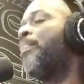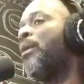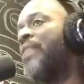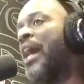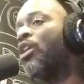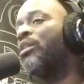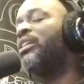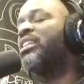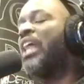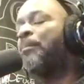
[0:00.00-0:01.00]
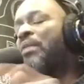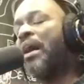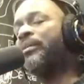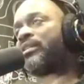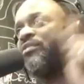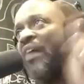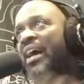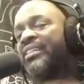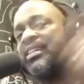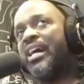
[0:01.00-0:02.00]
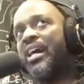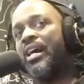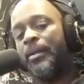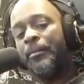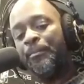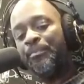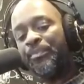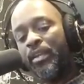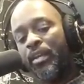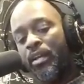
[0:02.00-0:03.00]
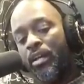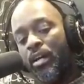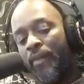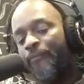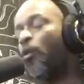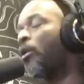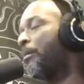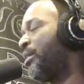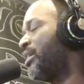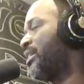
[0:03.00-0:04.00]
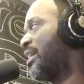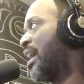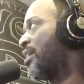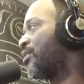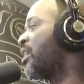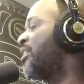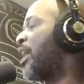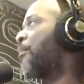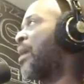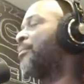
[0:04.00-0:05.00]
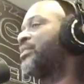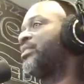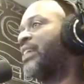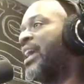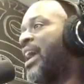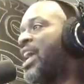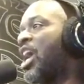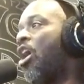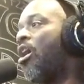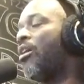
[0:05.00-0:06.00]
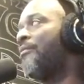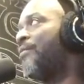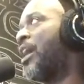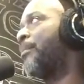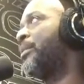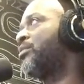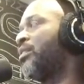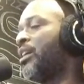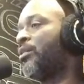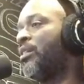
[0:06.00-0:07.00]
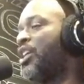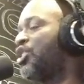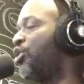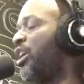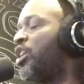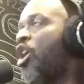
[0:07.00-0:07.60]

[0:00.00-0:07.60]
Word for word: Not only did they promise Foxconn four billion dollars. They promised to say, "Hey, all environmental regulation in